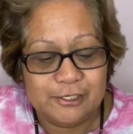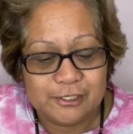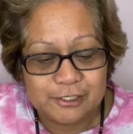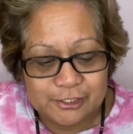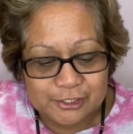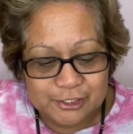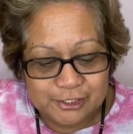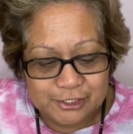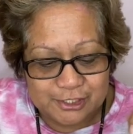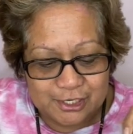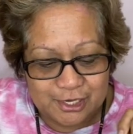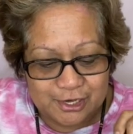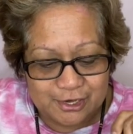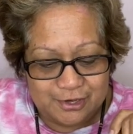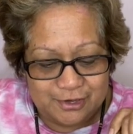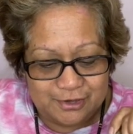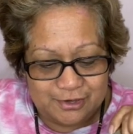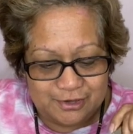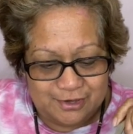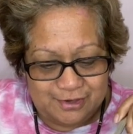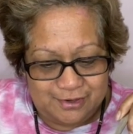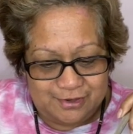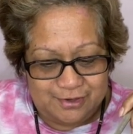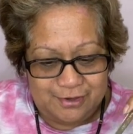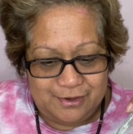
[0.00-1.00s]
So
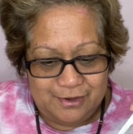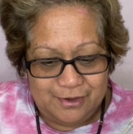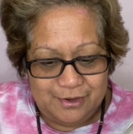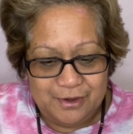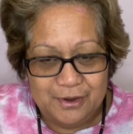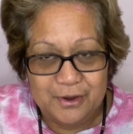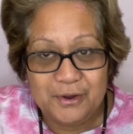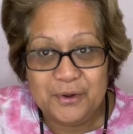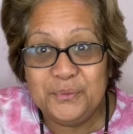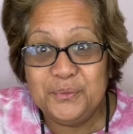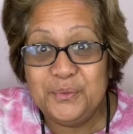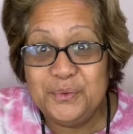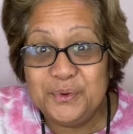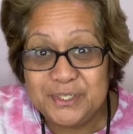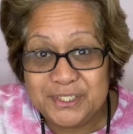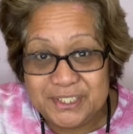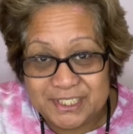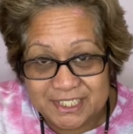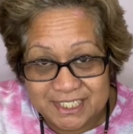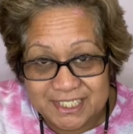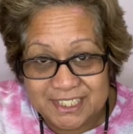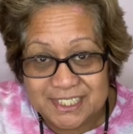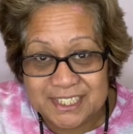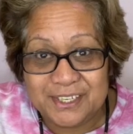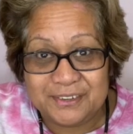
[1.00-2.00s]
when
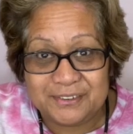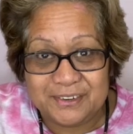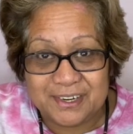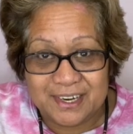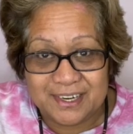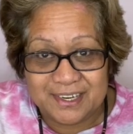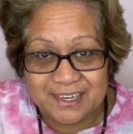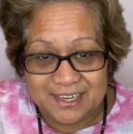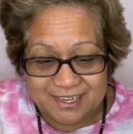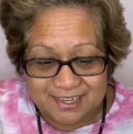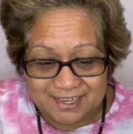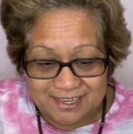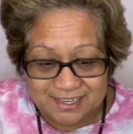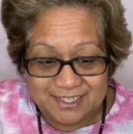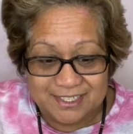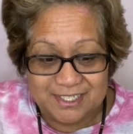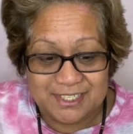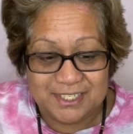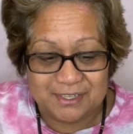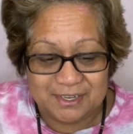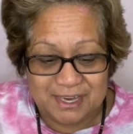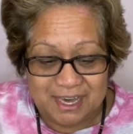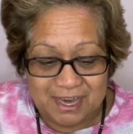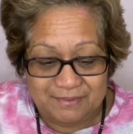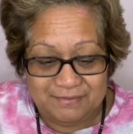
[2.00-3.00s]
she's around and I used
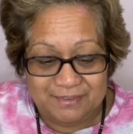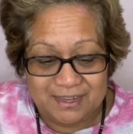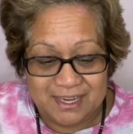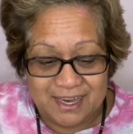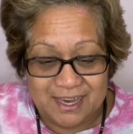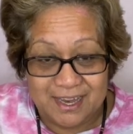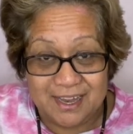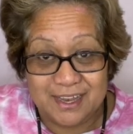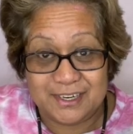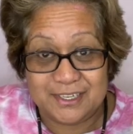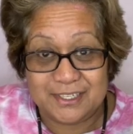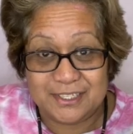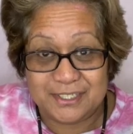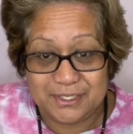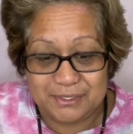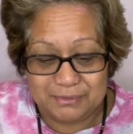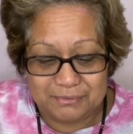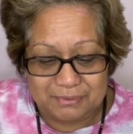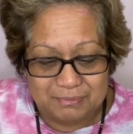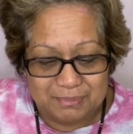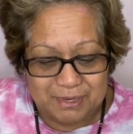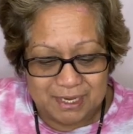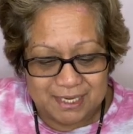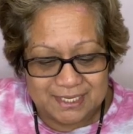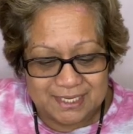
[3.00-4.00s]
to have that attitude with
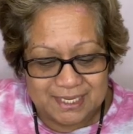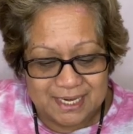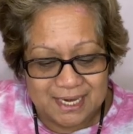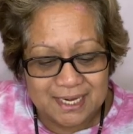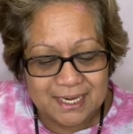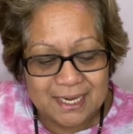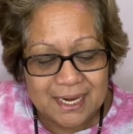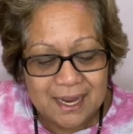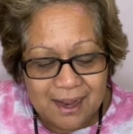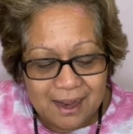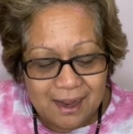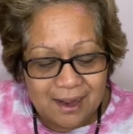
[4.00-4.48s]
my dad,